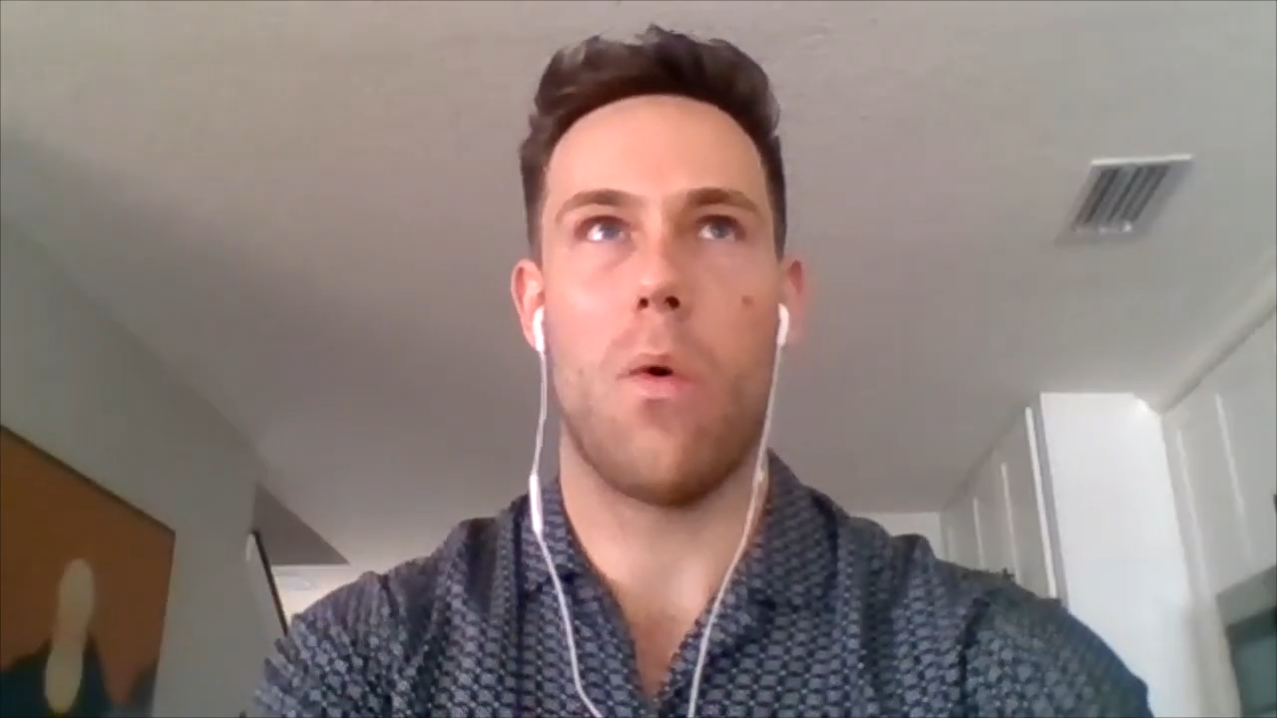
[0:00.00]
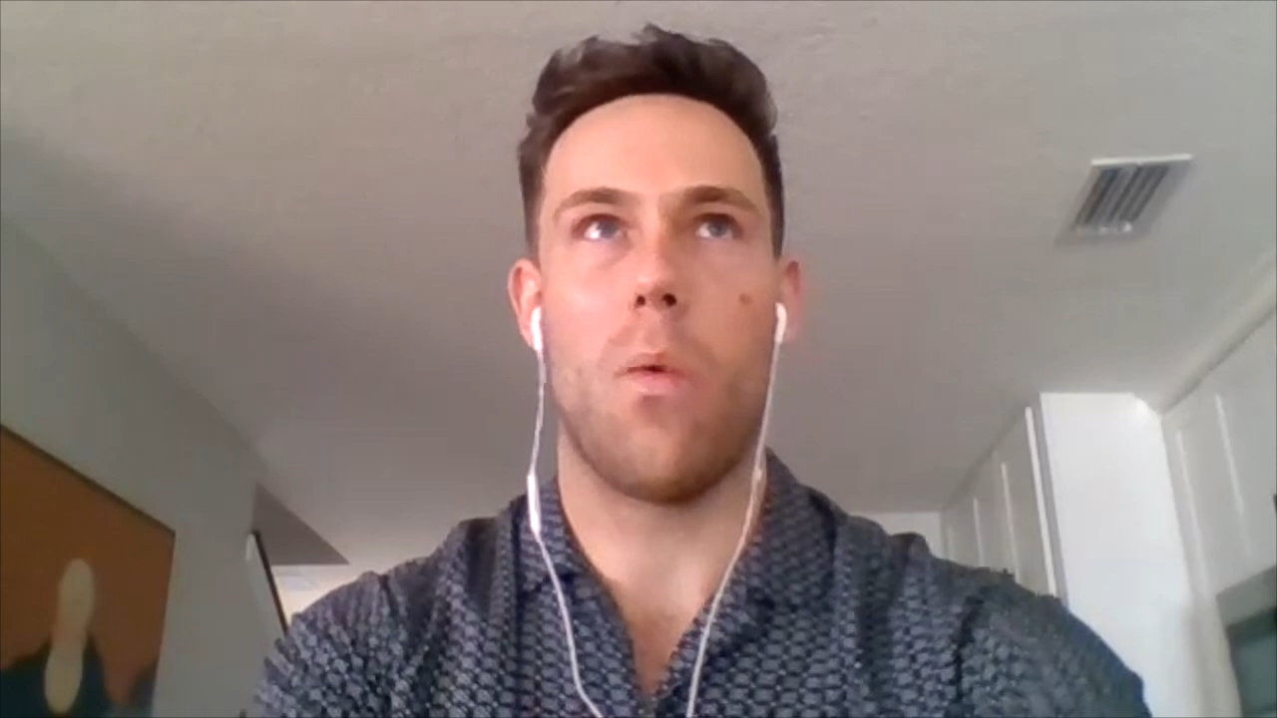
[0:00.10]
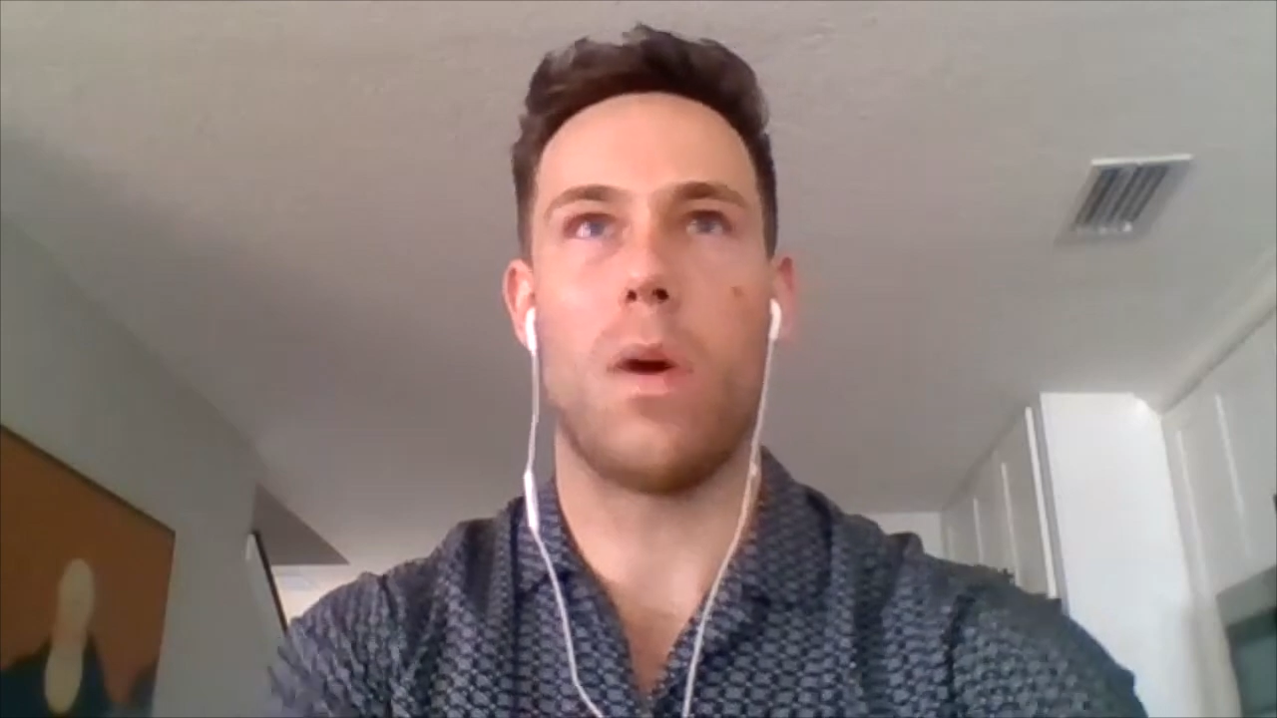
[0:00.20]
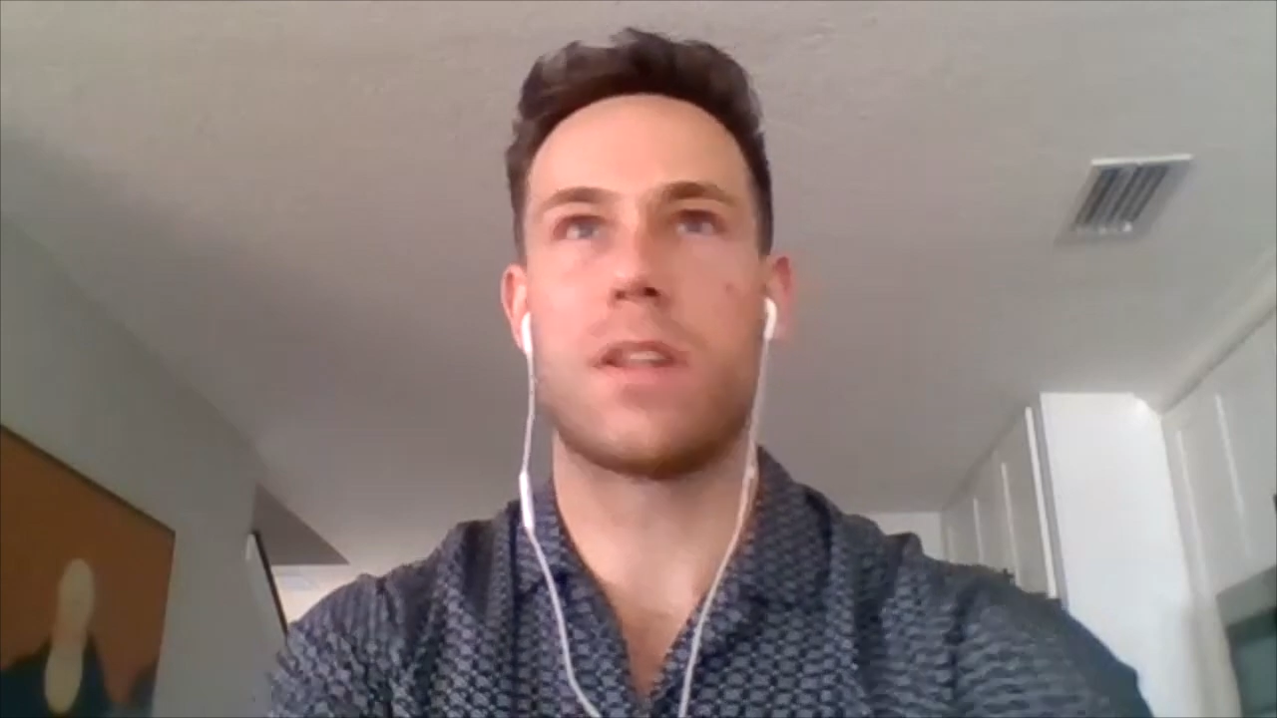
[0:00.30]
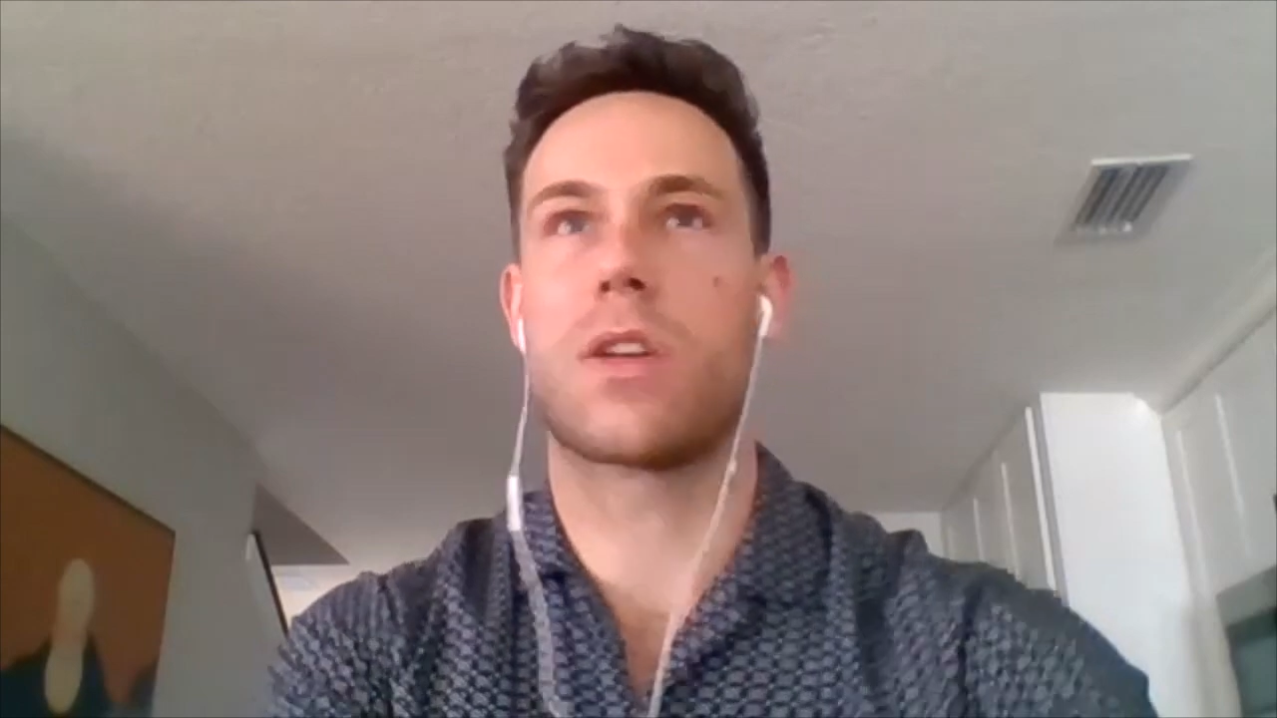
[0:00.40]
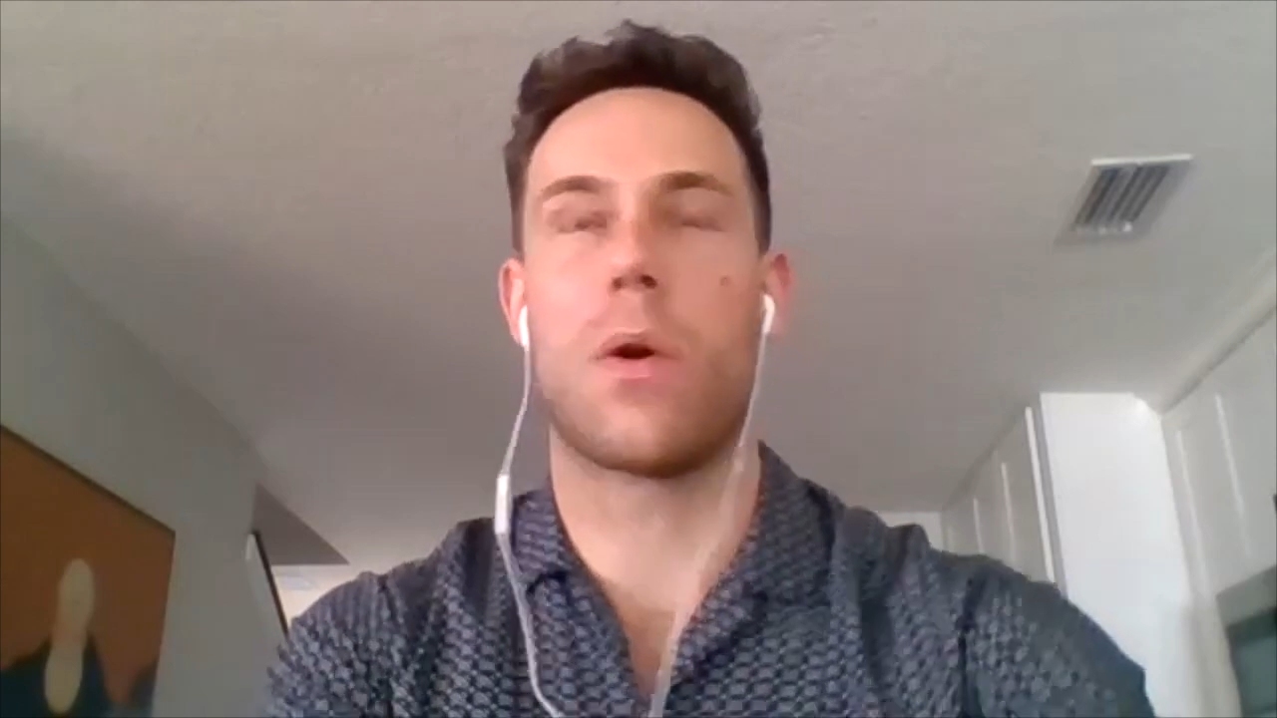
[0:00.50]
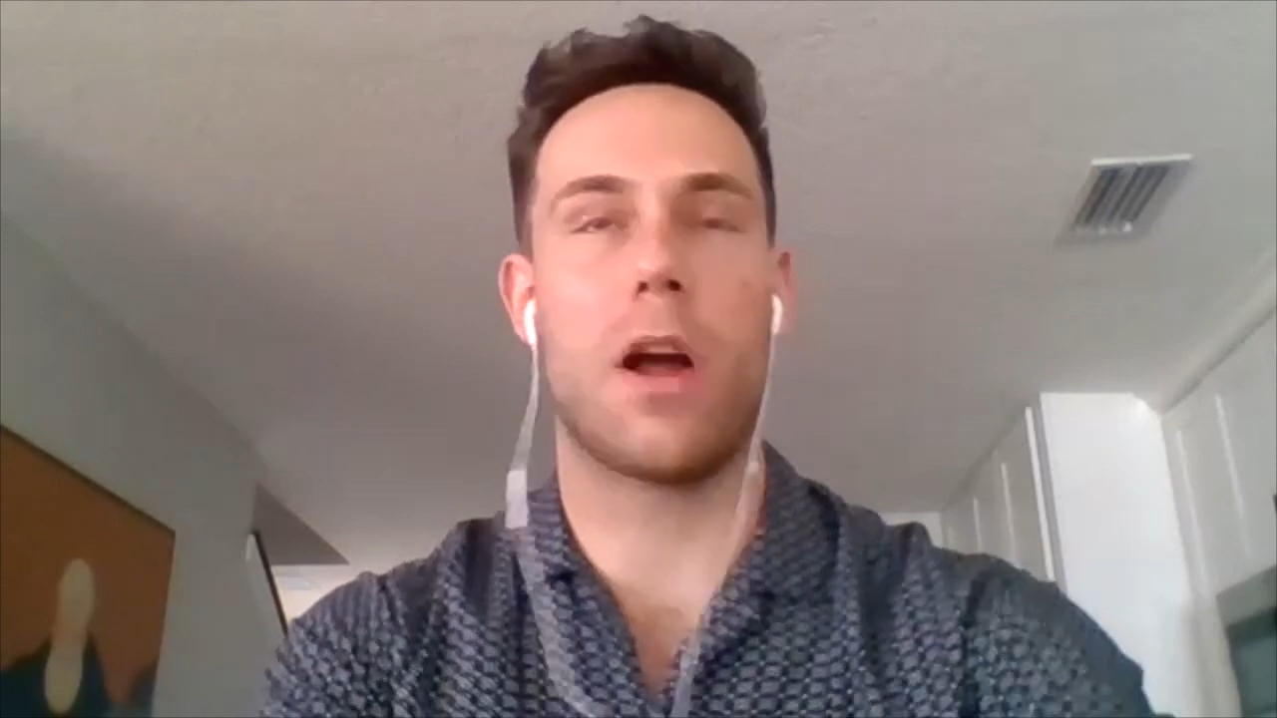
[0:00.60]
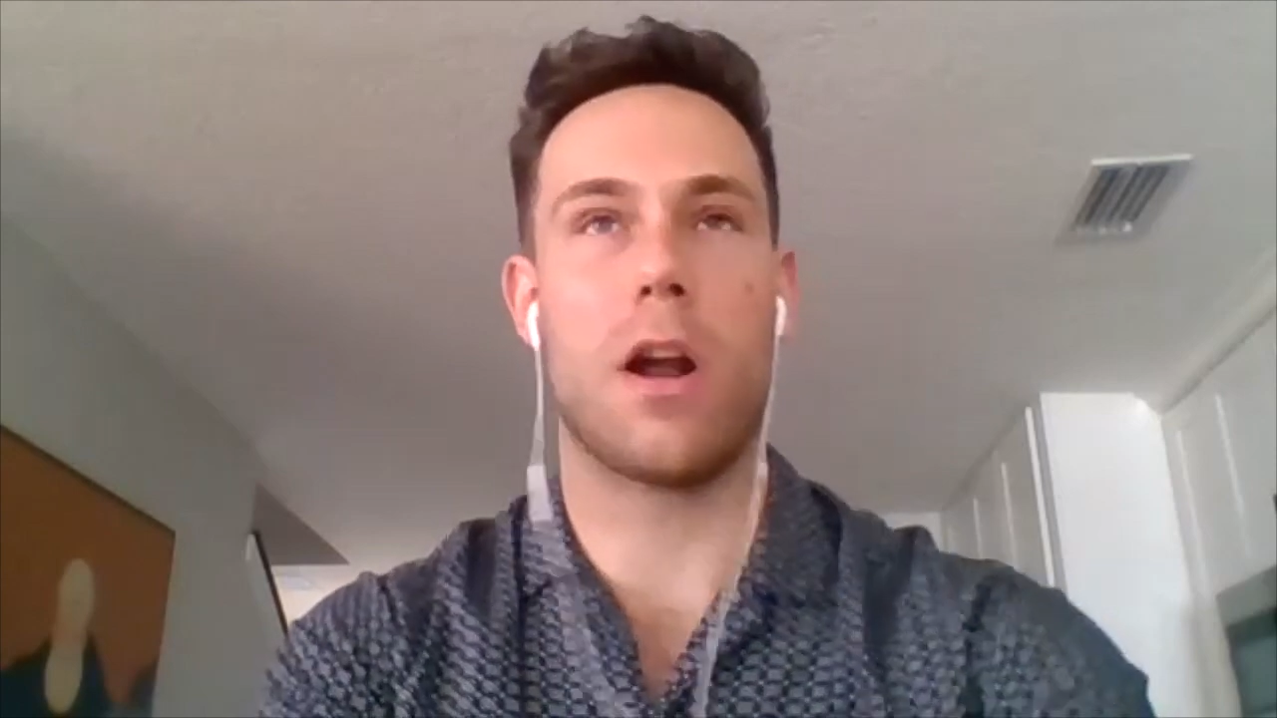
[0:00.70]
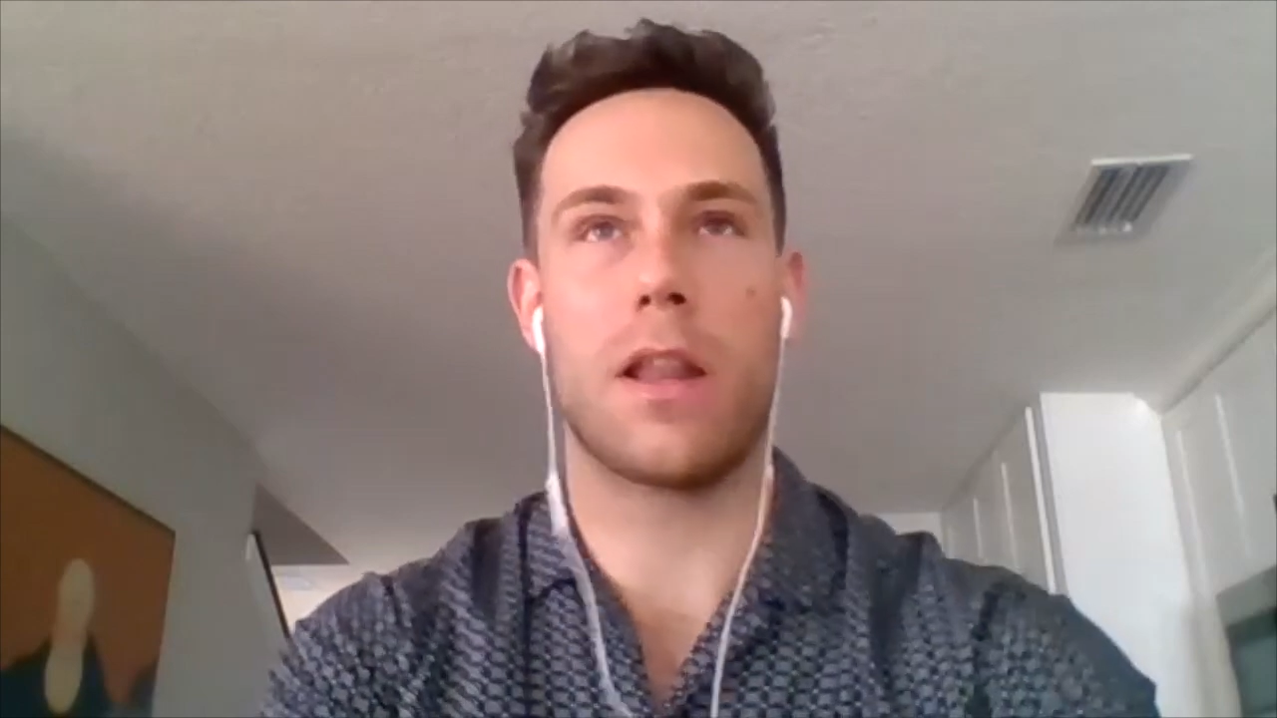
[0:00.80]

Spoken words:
what's going on